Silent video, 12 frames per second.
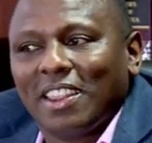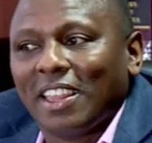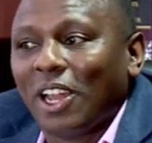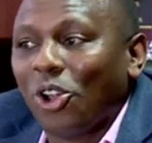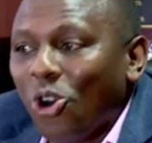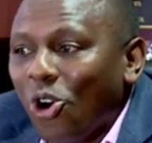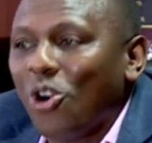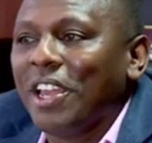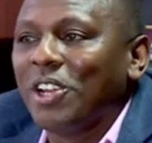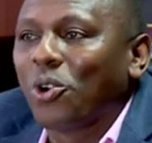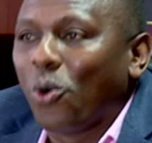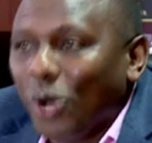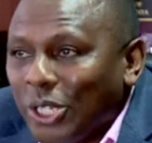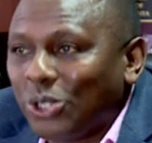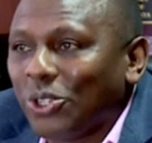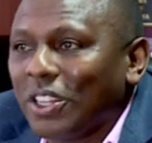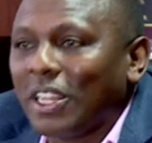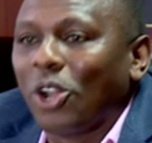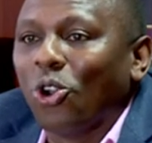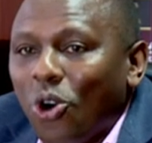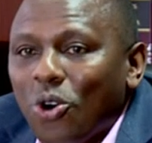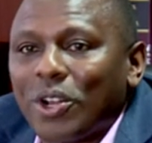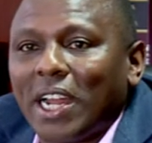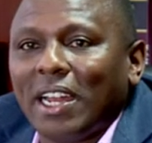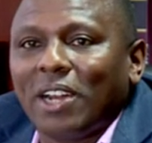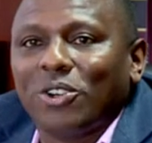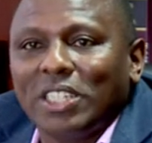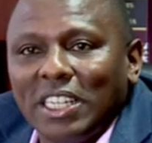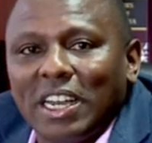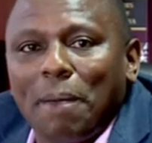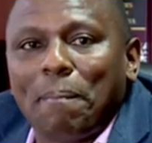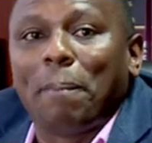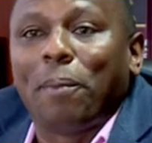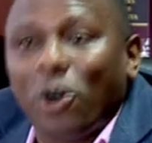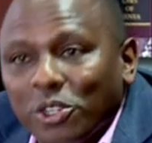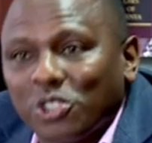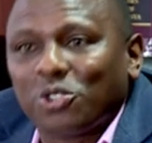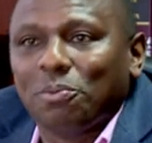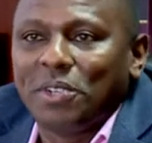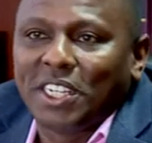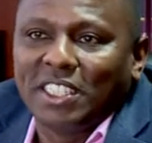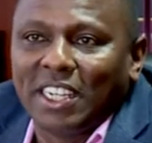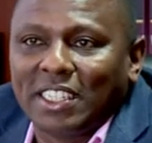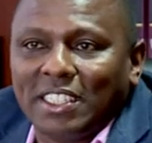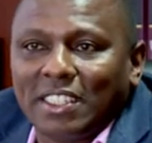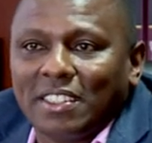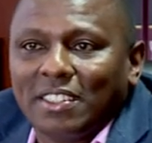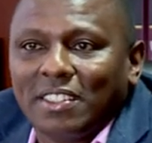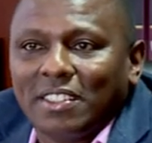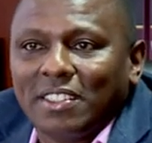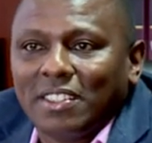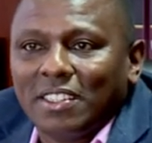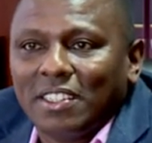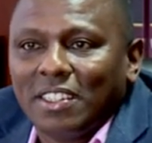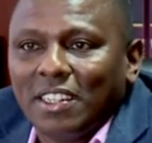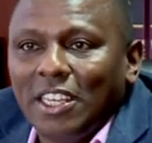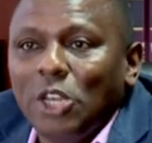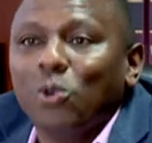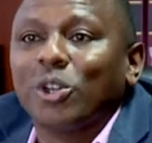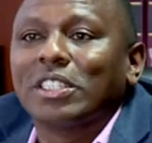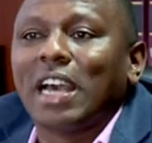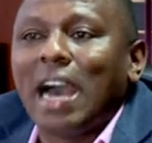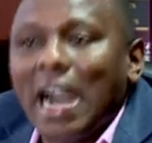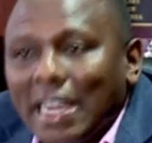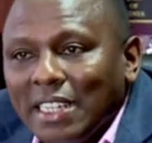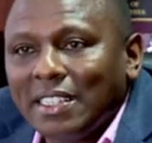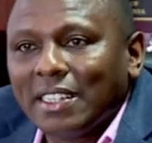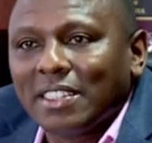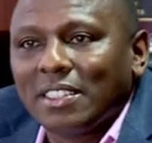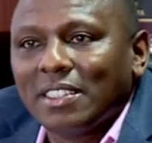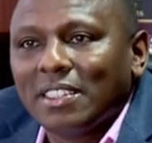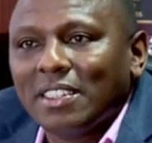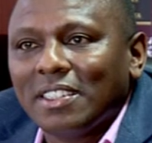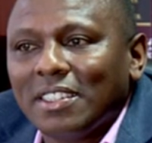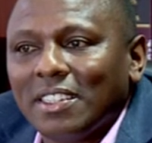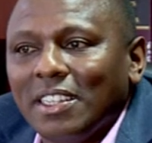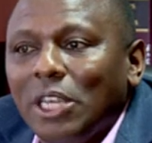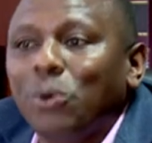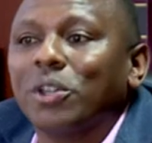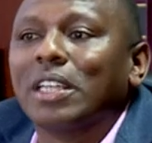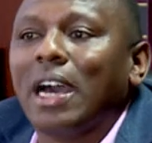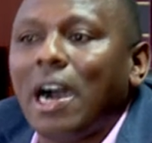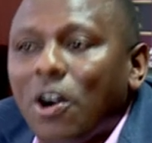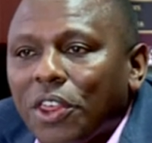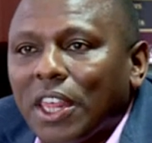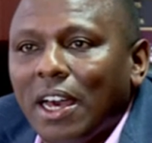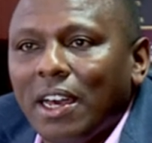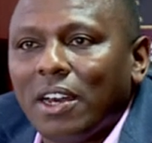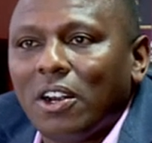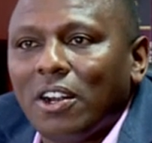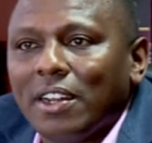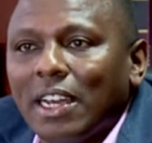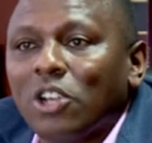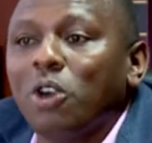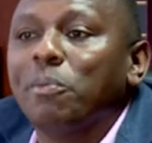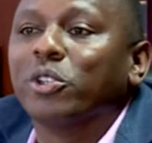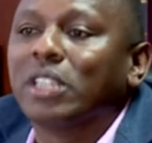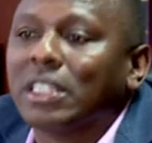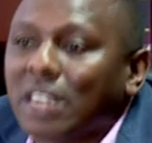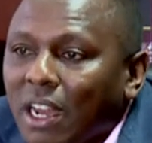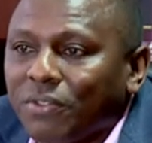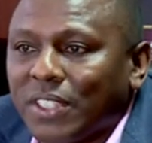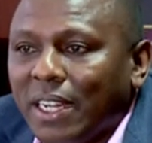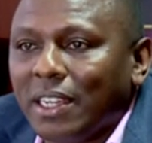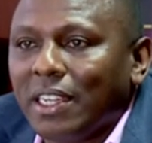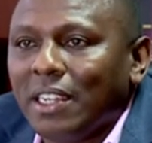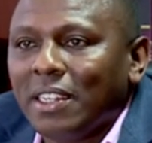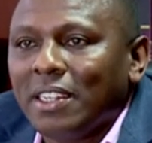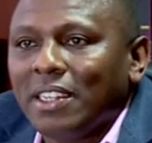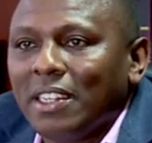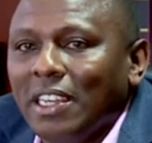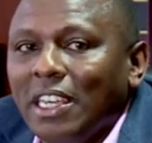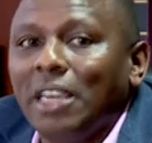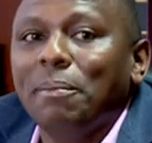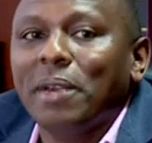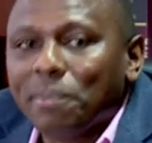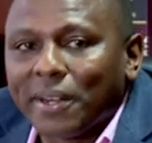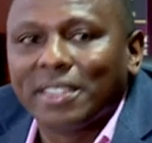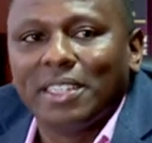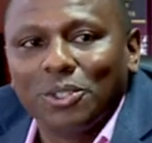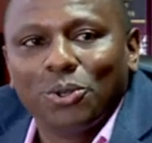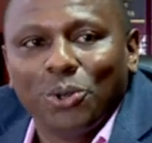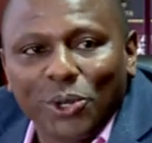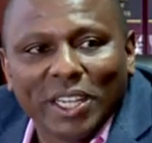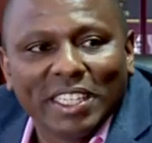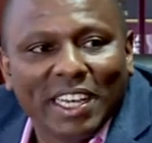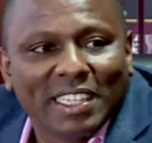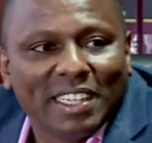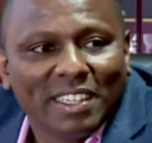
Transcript: the law in question, the law Raila Odinga purports to be rejecting. He was the architect, he was the author, and almost the drafter. Him and President Uhuru Kenyatta.